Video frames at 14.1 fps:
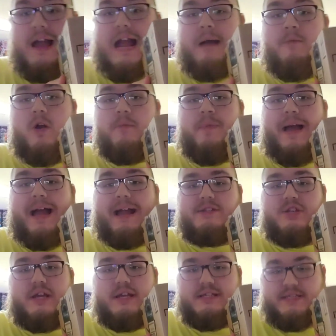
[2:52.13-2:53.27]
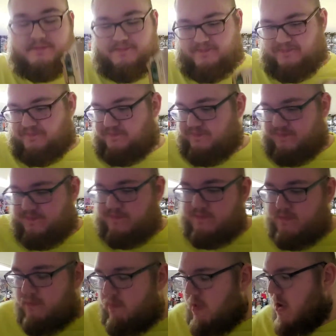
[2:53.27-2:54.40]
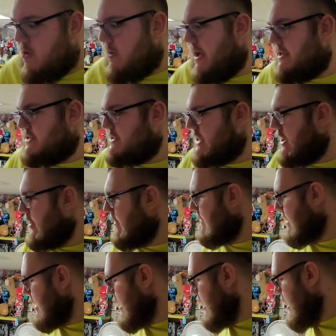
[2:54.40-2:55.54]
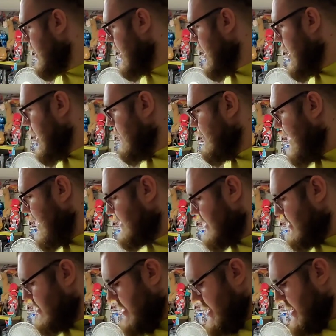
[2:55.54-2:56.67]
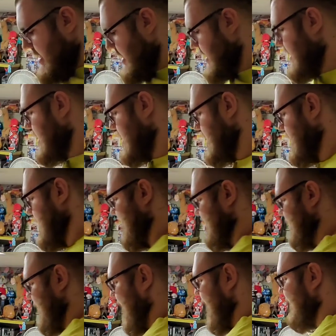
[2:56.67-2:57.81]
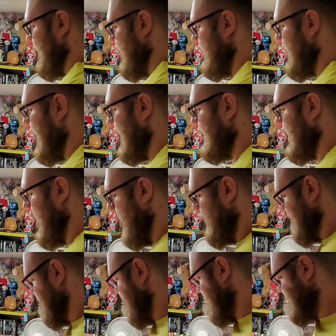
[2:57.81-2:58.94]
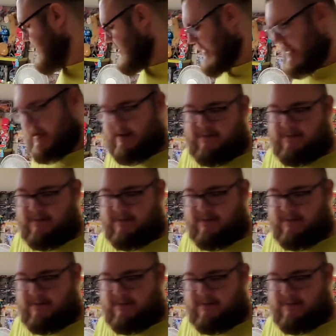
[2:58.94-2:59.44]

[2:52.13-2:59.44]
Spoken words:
got more packages. Okay, so basically, I already had to open these,